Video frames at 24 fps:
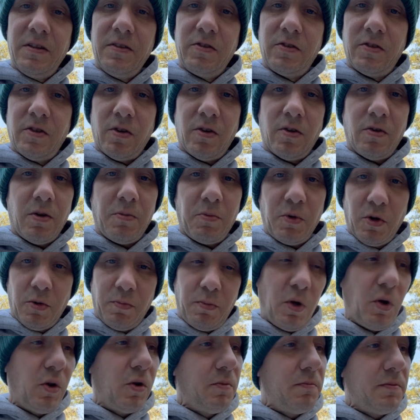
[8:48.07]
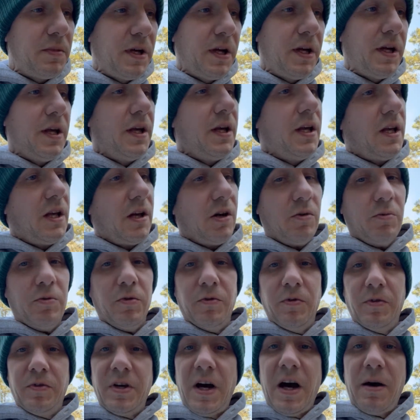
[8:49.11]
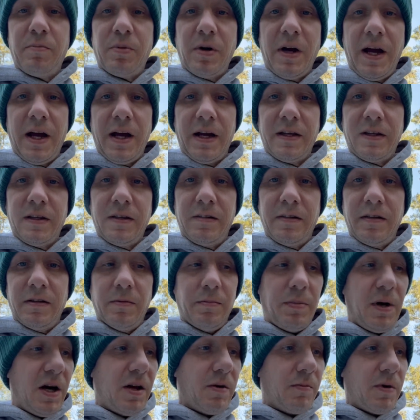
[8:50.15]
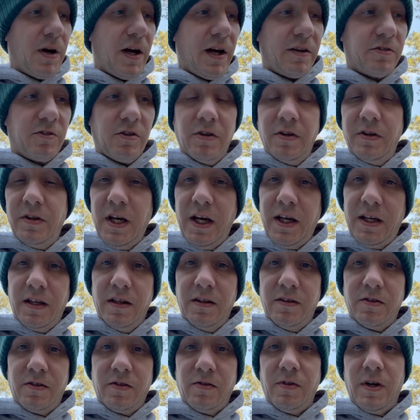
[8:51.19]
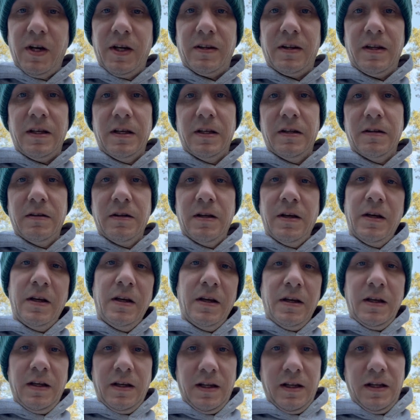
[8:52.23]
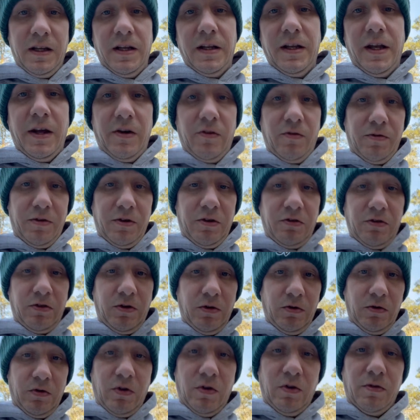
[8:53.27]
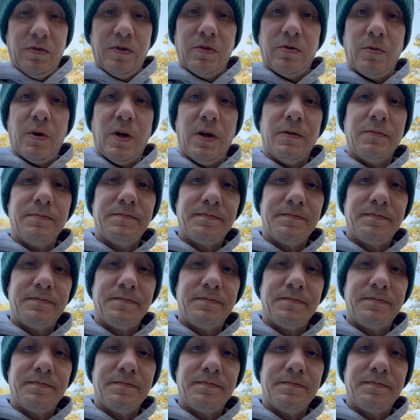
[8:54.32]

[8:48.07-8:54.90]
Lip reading: So I'm gonna pull them. I'm gonna move the top rack to the bottom rack so that that gets direct heat, and then that'll finish those off as well.